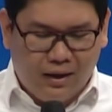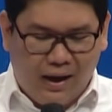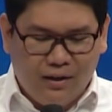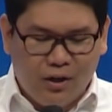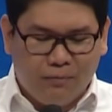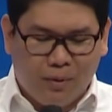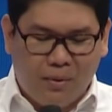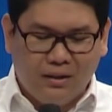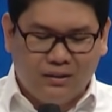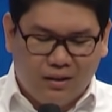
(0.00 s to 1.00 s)
I learned
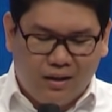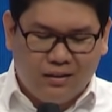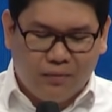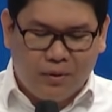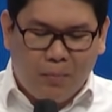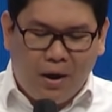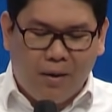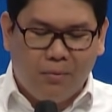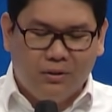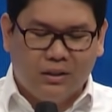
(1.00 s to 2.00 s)
from our study of the
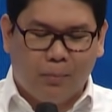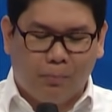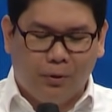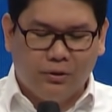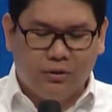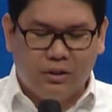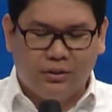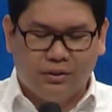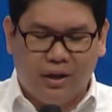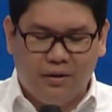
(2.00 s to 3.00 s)
Bible that a person is
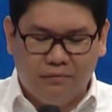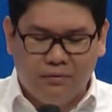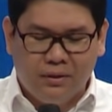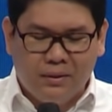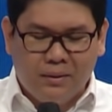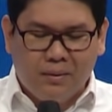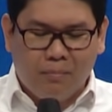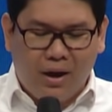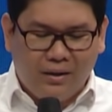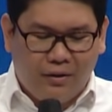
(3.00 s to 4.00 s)
saved
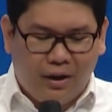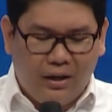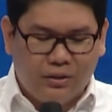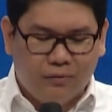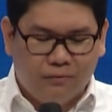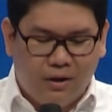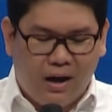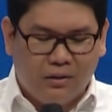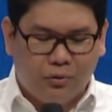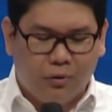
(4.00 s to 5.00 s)
by grace of
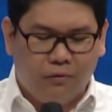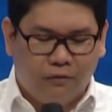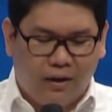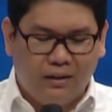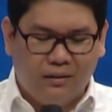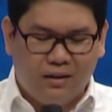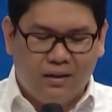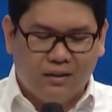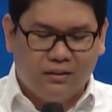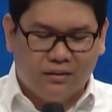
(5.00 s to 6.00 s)
God through faith
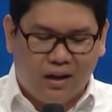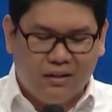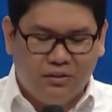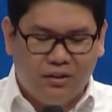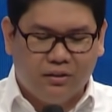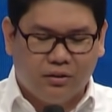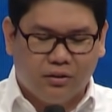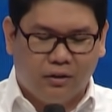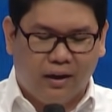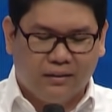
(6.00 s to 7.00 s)
in his Son,
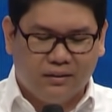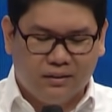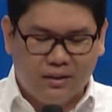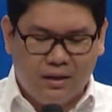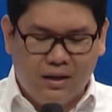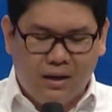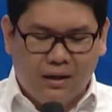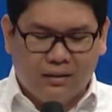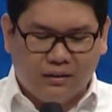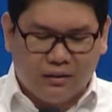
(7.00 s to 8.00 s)
Jesus Christ,
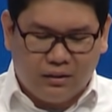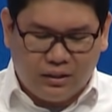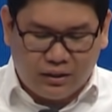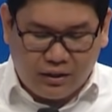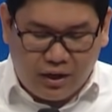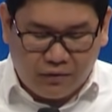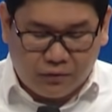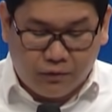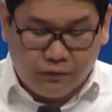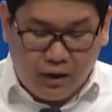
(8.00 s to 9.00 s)
that it is a
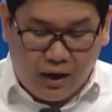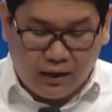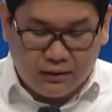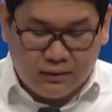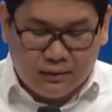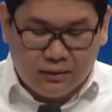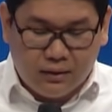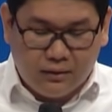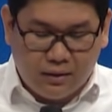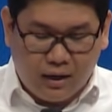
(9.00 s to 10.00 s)
gift of God,
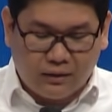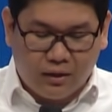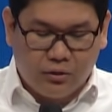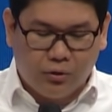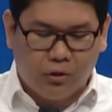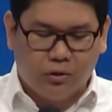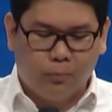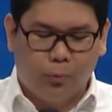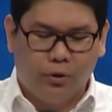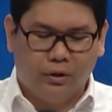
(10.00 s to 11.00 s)
not a result
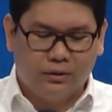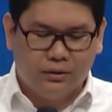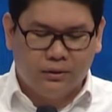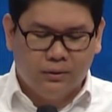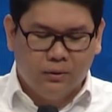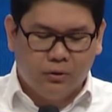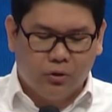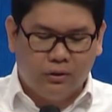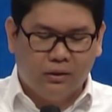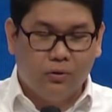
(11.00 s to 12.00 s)
of works,
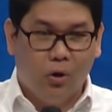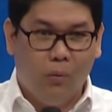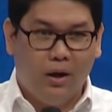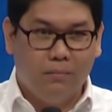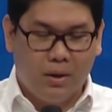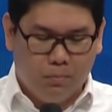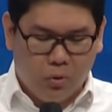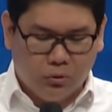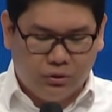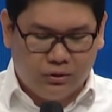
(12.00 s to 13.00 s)
so that no one may
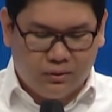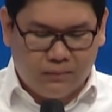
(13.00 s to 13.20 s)
boast.